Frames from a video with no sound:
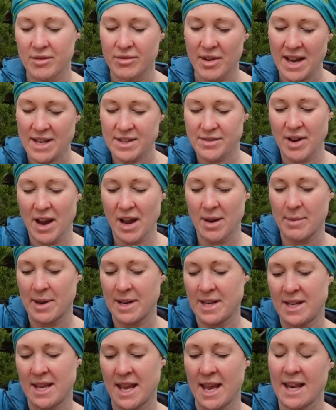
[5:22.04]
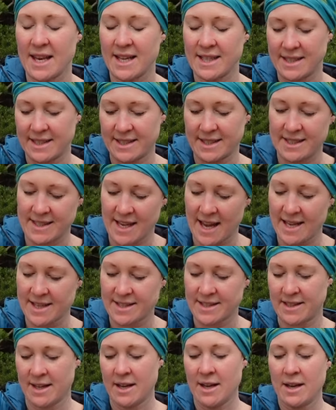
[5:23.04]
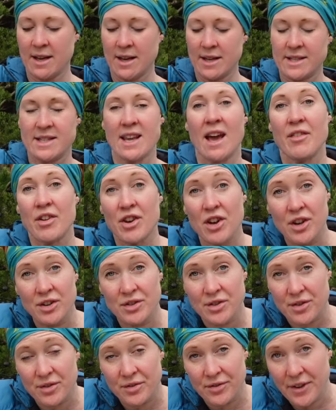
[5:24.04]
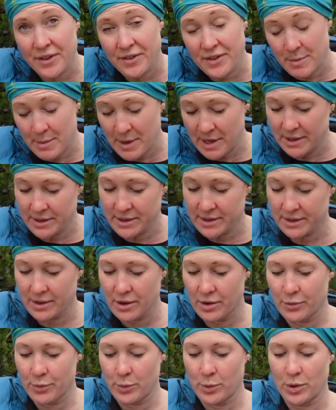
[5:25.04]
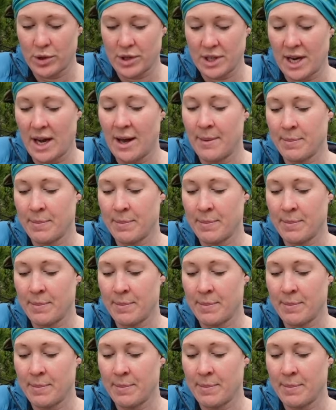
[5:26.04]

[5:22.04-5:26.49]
race recommended kit list says 750 mils of water.